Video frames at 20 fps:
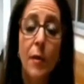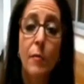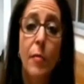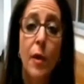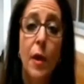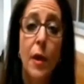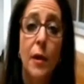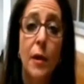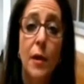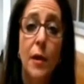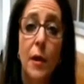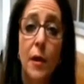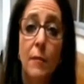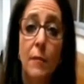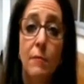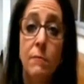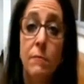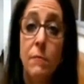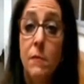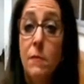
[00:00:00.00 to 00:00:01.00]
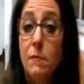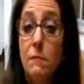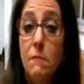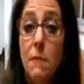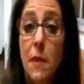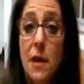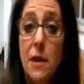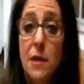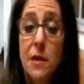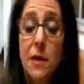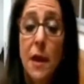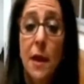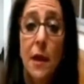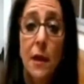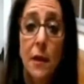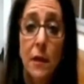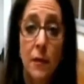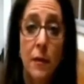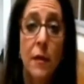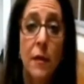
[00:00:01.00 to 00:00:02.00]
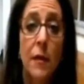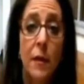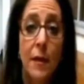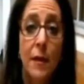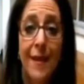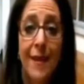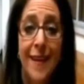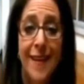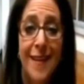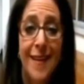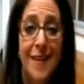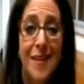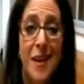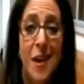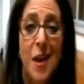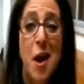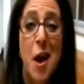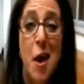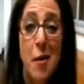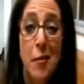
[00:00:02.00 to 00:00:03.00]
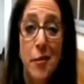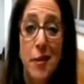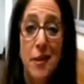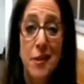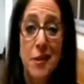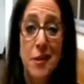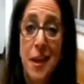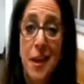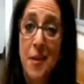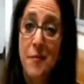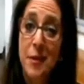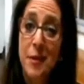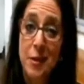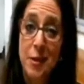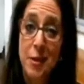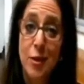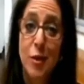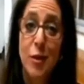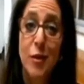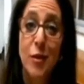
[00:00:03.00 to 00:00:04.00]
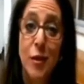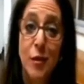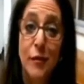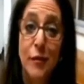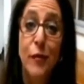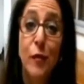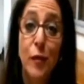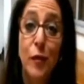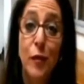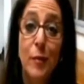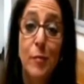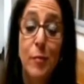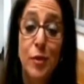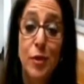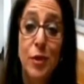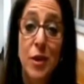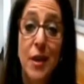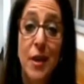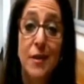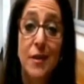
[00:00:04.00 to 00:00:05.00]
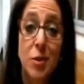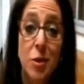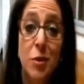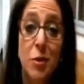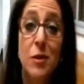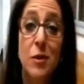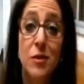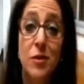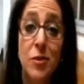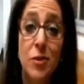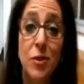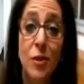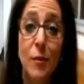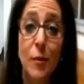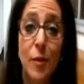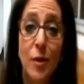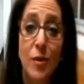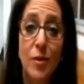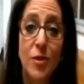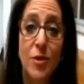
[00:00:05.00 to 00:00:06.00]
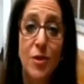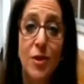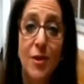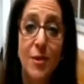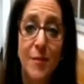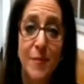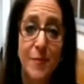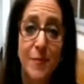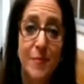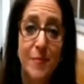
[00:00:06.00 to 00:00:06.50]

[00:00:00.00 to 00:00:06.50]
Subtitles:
but maintain a healthy savings, 30 to 40% to consumers.